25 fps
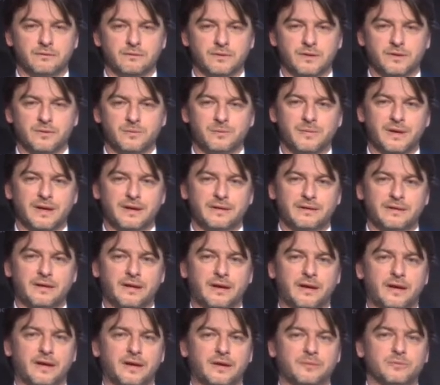the main
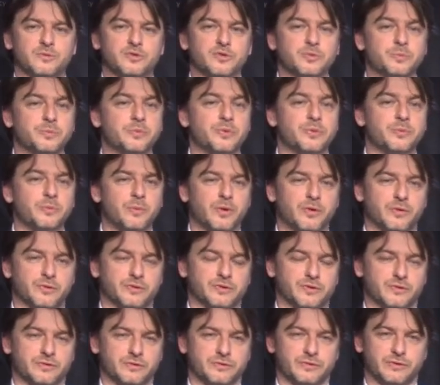aim to
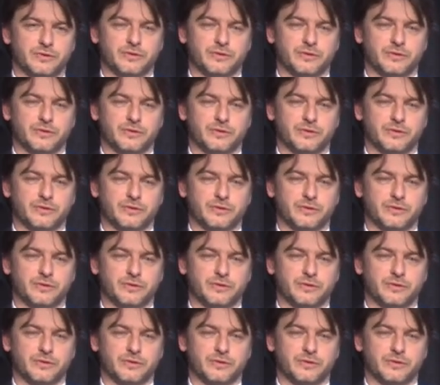promote